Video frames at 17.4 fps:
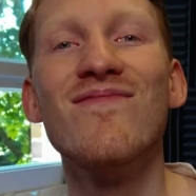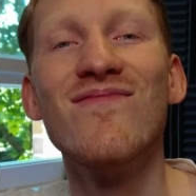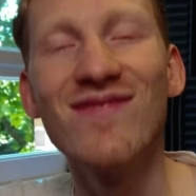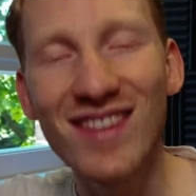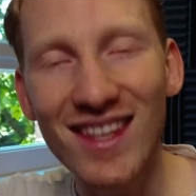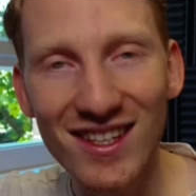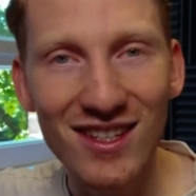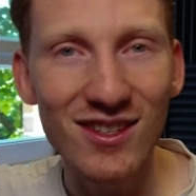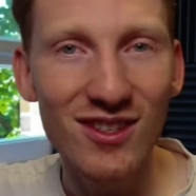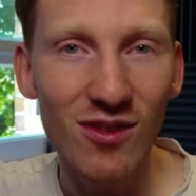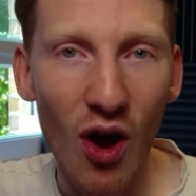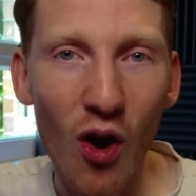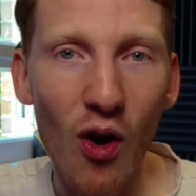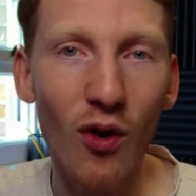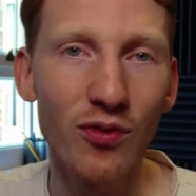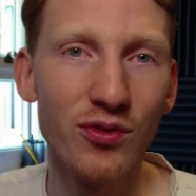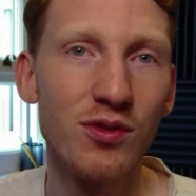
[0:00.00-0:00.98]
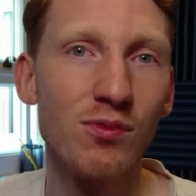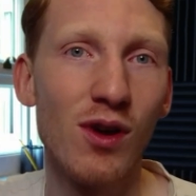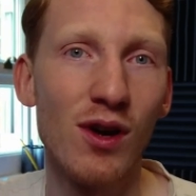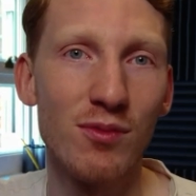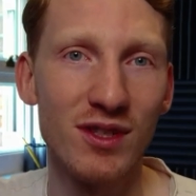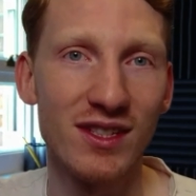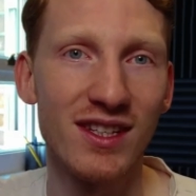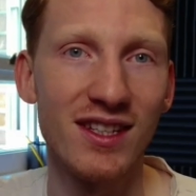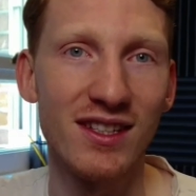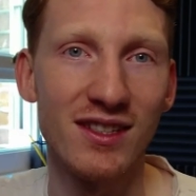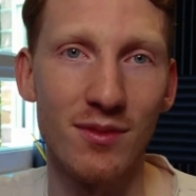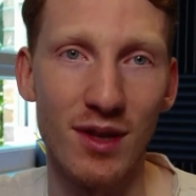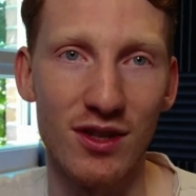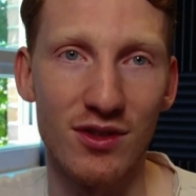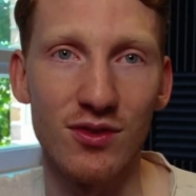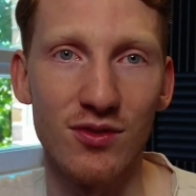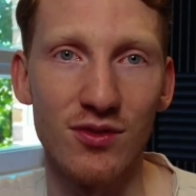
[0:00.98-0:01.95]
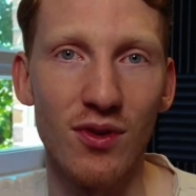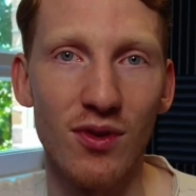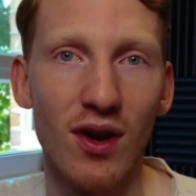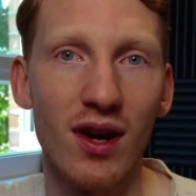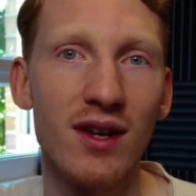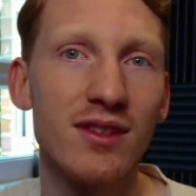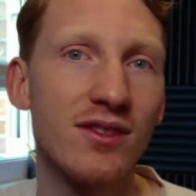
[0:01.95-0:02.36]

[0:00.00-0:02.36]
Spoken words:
this is often where we see some issues, right?